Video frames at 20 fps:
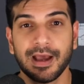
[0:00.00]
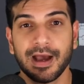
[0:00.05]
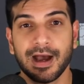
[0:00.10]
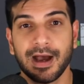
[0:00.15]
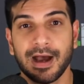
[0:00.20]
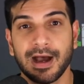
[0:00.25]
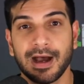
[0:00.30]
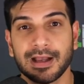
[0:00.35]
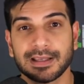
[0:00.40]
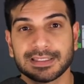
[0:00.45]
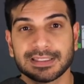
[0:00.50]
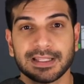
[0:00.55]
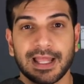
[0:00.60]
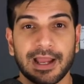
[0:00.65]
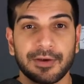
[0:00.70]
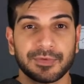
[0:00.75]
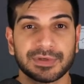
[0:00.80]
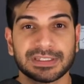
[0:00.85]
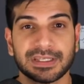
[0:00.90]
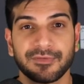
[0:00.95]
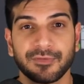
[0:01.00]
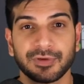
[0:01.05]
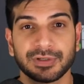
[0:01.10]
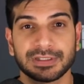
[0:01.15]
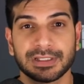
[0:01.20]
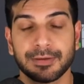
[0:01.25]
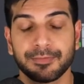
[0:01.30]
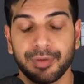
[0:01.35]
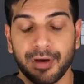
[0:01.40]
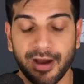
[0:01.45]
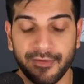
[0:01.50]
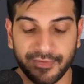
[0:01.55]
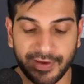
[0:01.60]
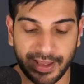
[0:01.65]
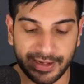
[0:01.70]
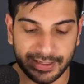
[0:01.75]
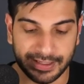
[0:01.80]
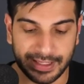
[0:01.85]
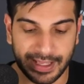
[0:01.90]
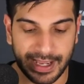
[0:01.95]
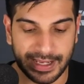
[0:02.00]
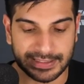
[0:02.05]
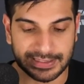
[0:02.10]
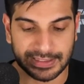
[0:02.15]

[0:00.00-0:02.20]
slot receiver dump-off kind of guy.